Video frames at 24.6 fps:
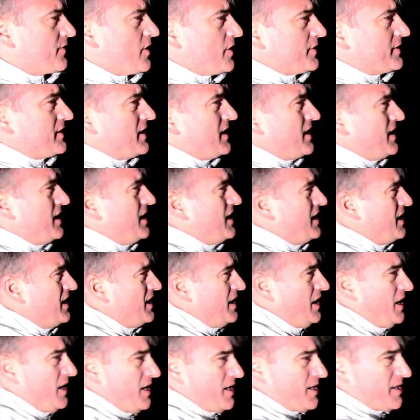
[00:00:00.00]
got the
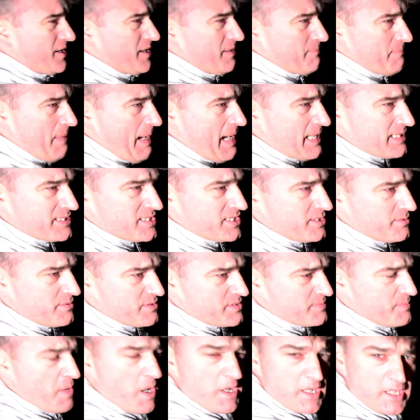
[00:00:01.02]
mountain that we
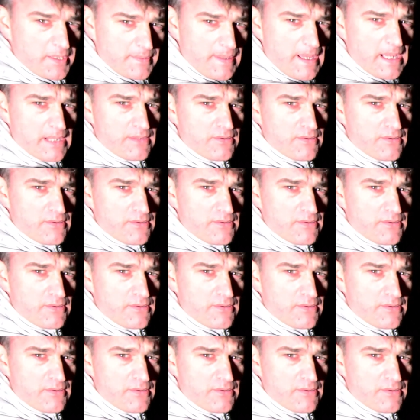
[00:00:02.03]
spoke about